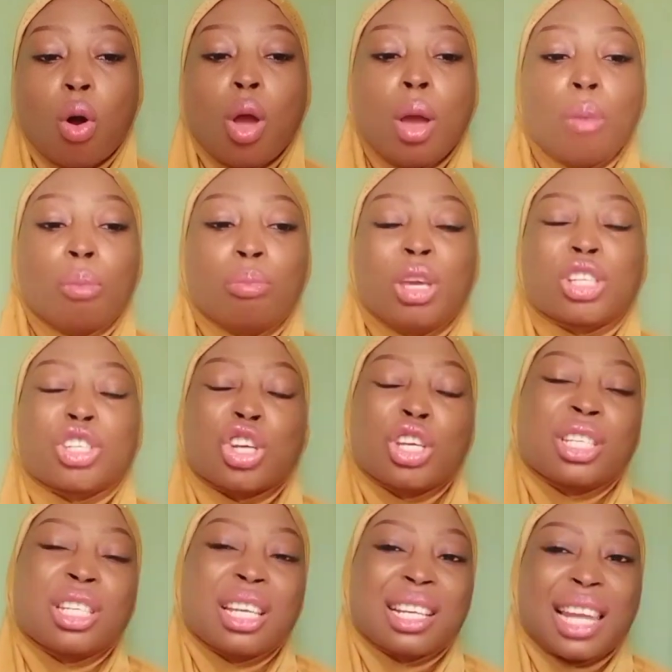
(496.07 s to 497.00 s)
make sure you
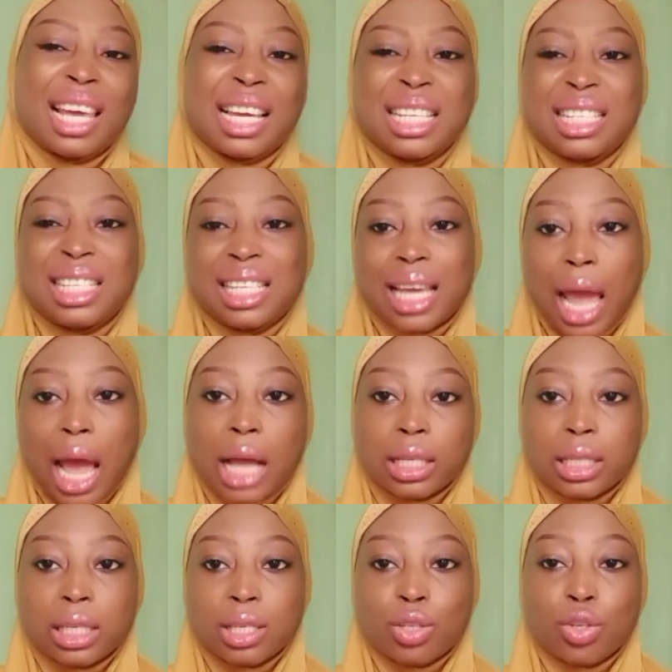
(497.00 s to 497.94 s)
take like a
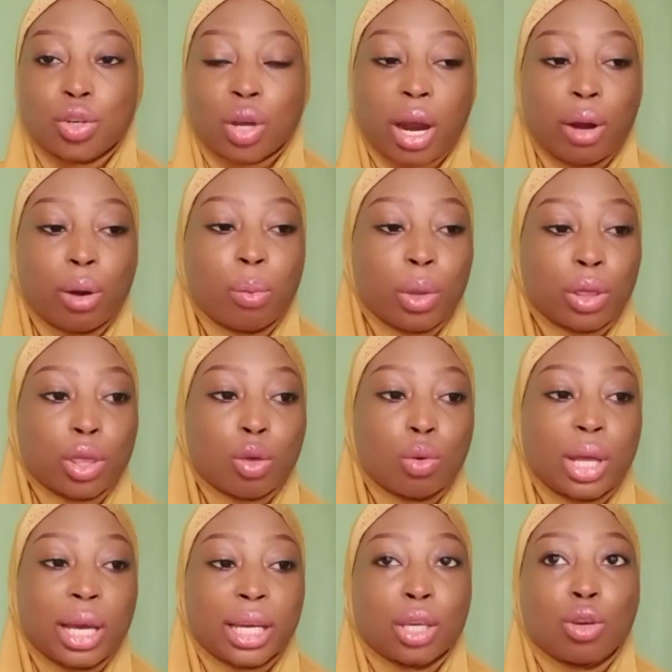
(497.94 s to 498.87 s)
decant to carry with you,
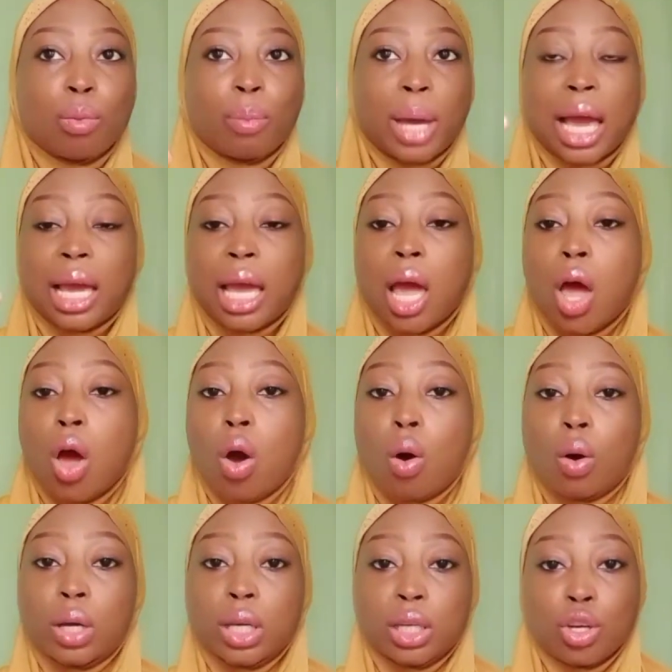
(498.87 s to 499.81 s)
like in your bag
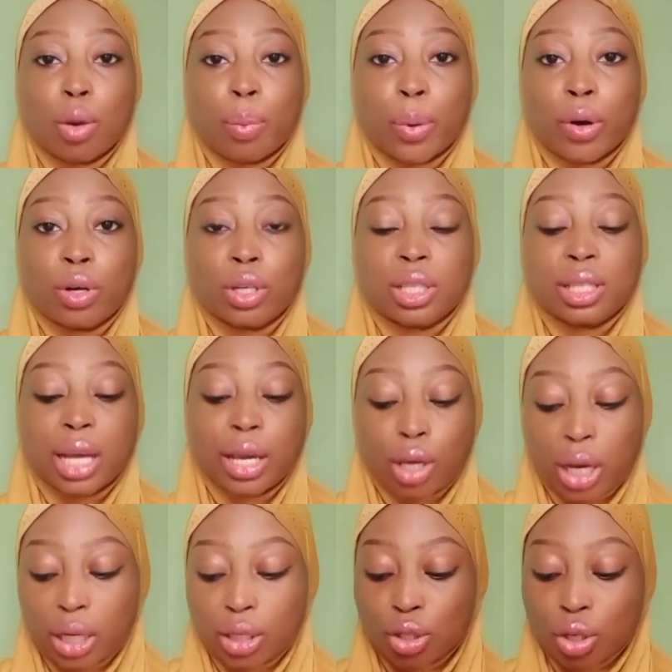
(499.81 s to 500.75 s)
or in your purse, that you
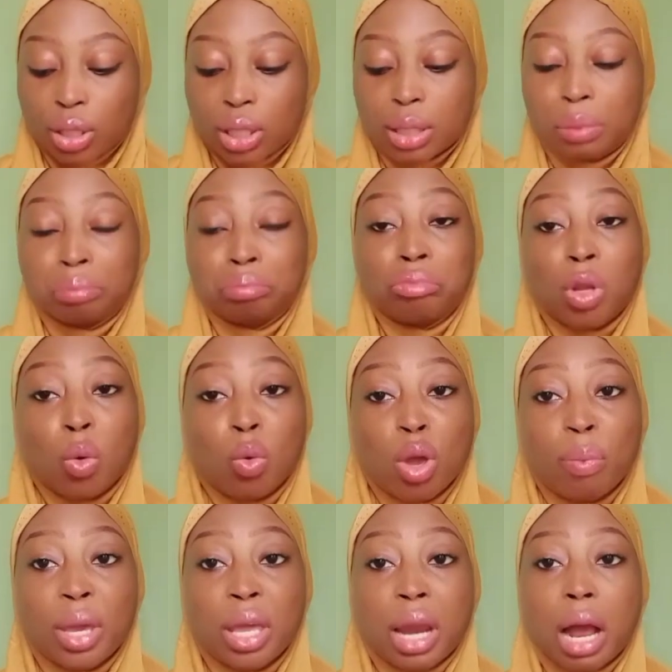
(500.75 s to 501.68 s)
can just
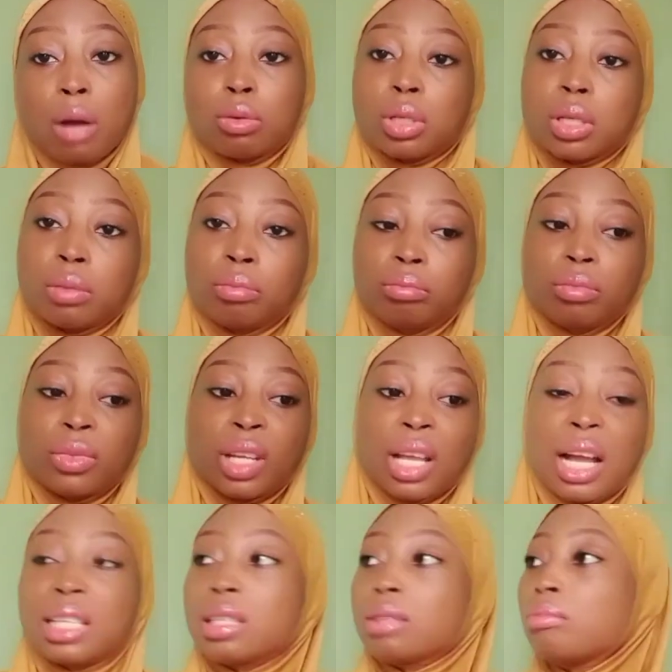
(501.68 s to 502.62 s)
whip it out
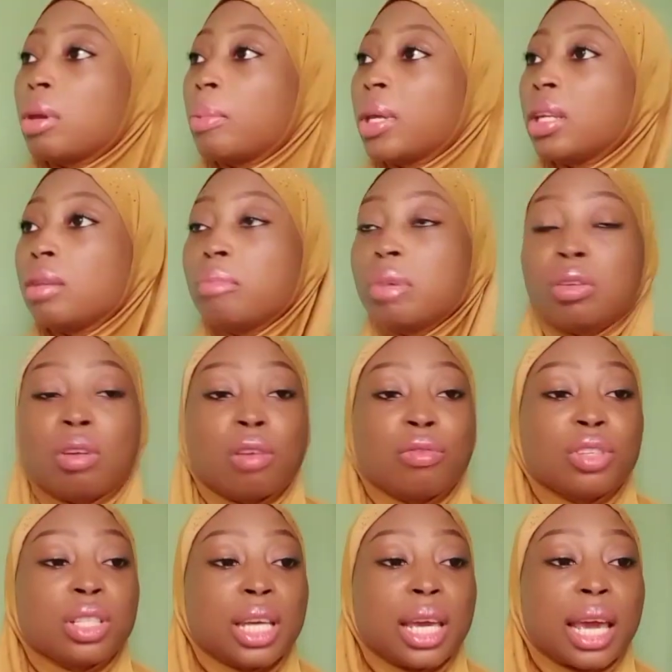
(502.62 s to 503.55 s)
at maybe in the middle of
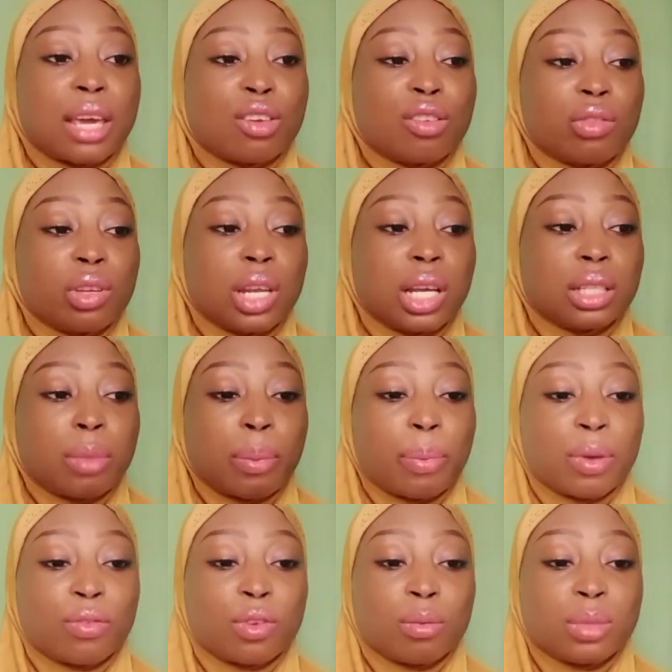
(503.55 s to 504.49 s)
the day and you feel that my
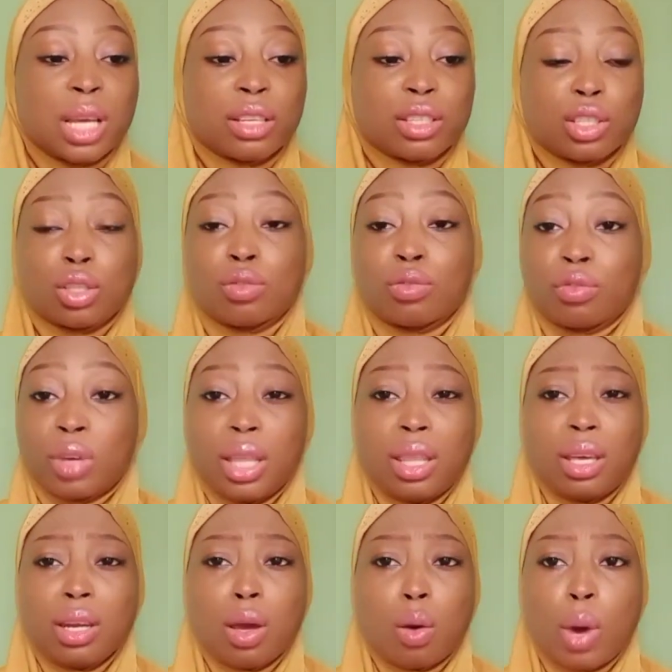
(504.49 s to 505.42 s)
perfumes are sort of
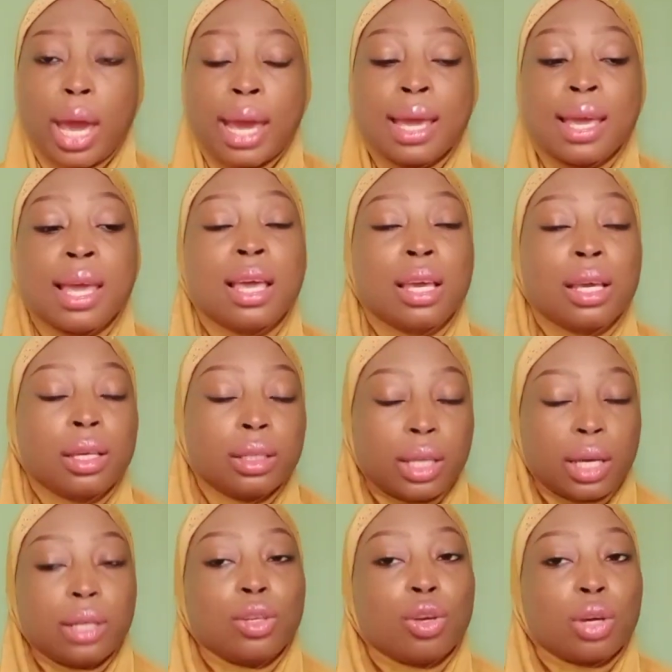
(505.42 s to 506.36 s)
fading away.
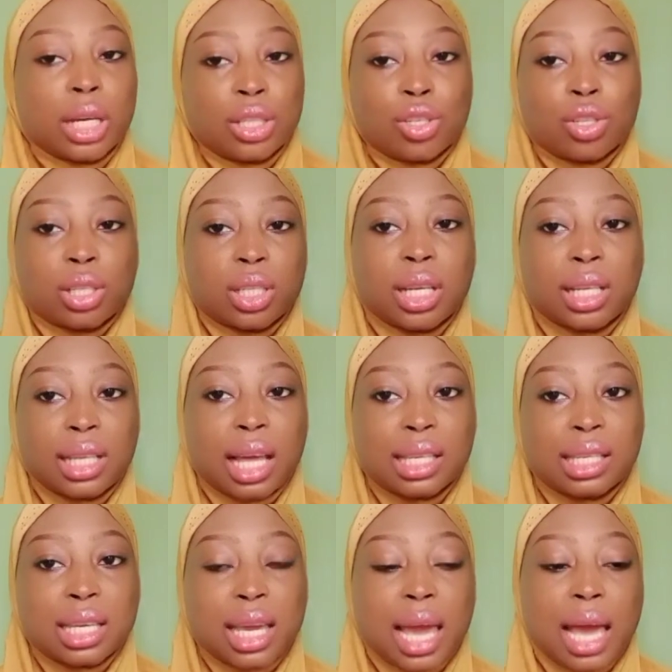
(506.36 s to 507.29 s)
Then you can just take that
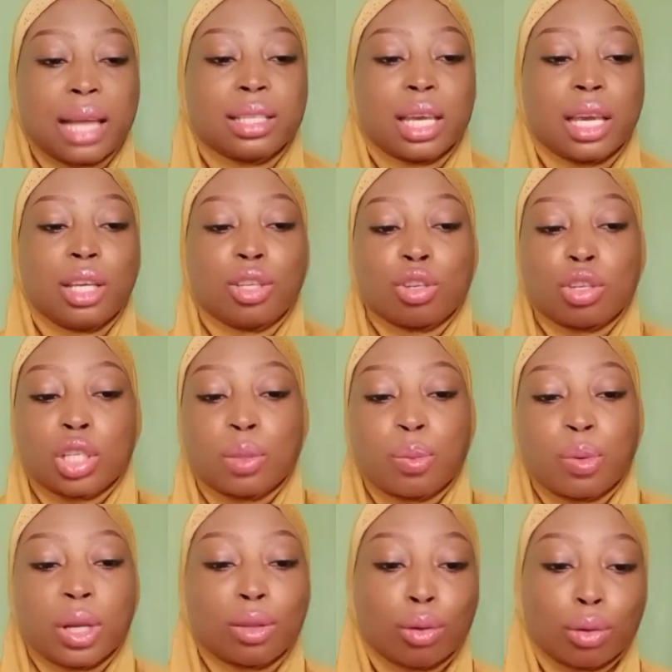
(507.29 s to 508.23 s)
decant and you just
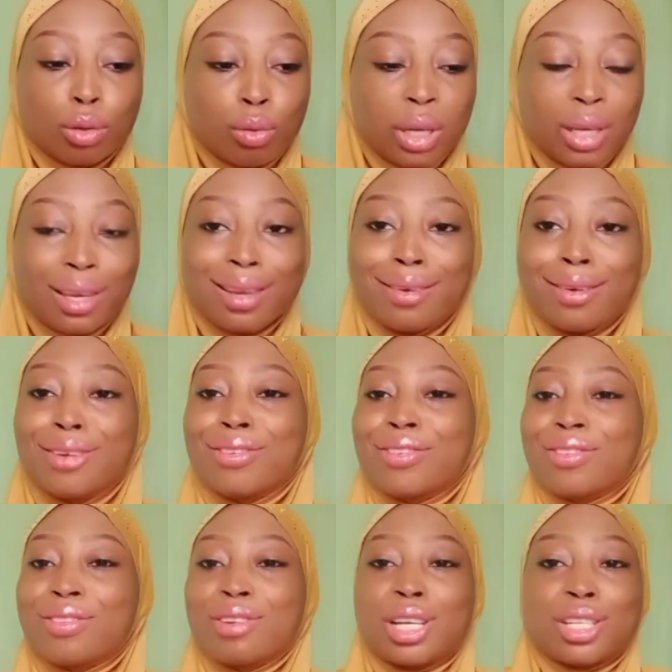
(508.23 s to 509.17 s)
spray it on you again,
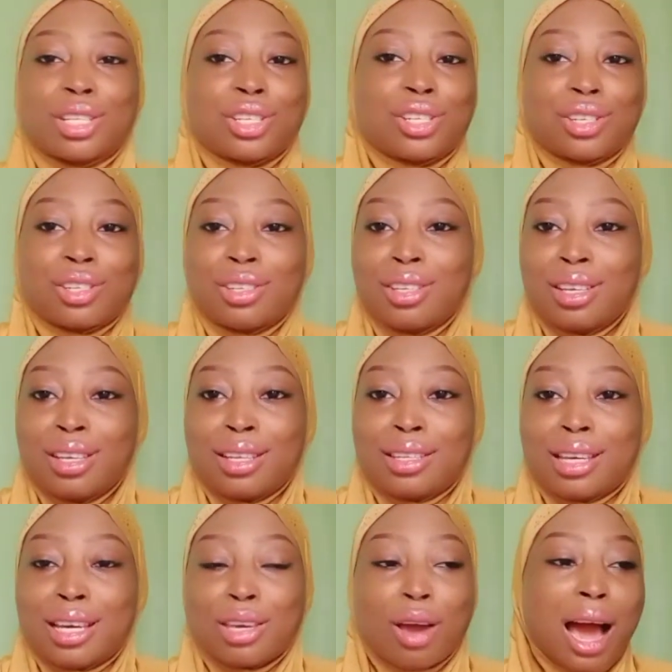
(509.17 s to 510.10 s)
refreshed.
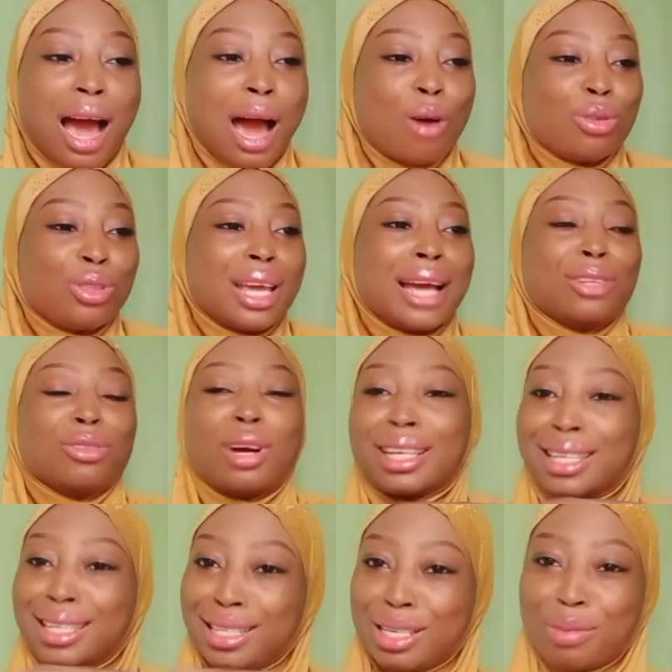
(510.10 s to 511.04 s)
Then you are out there and you are
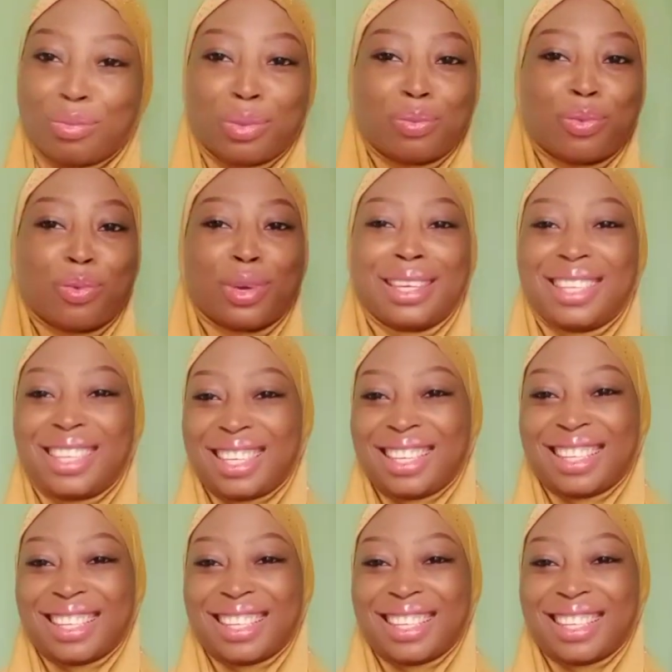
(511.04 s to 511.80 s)
killing people again.